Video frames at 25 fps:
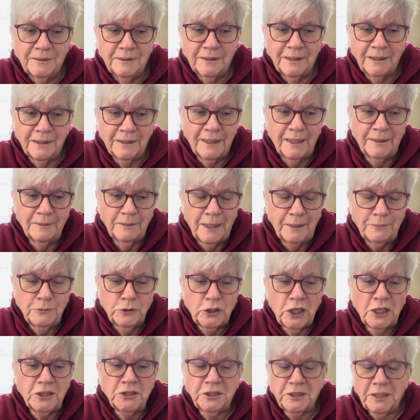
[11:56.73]
and I, I'm
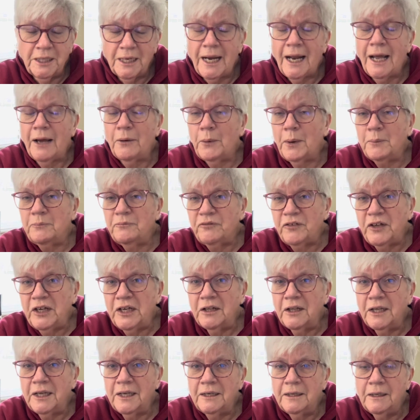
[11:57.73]
judging it how I'm
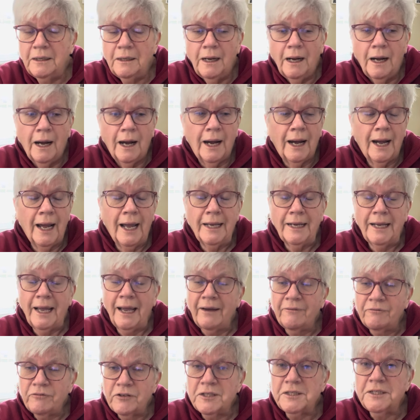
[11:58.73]
feeling. I
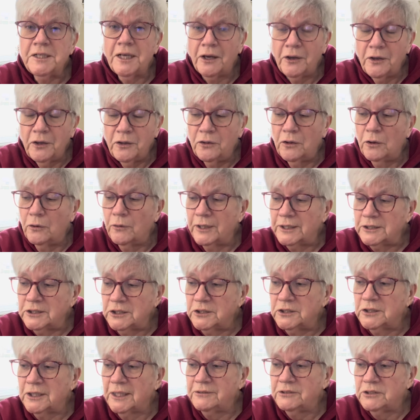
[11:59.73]
have to tell you, though, that
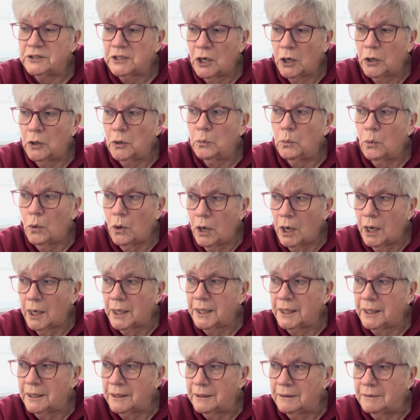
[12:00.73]
since I started
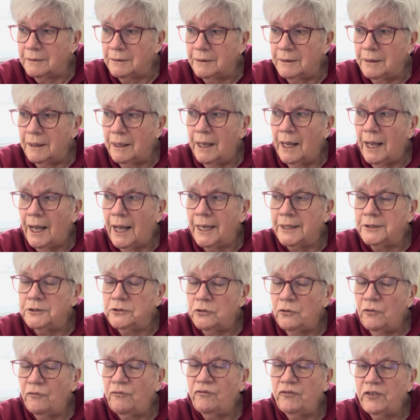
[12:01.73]
walking, I
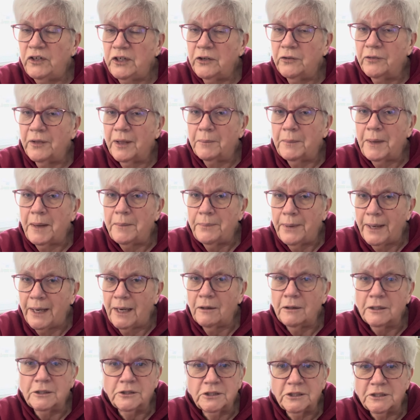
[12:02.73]
do feel that my
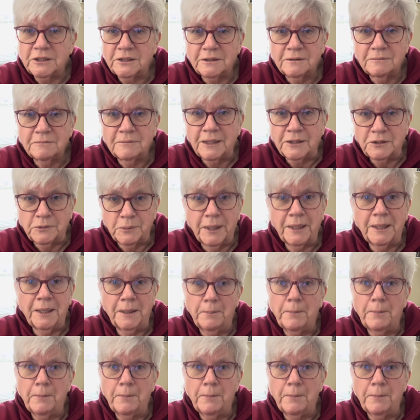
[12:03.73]
balance is, is getting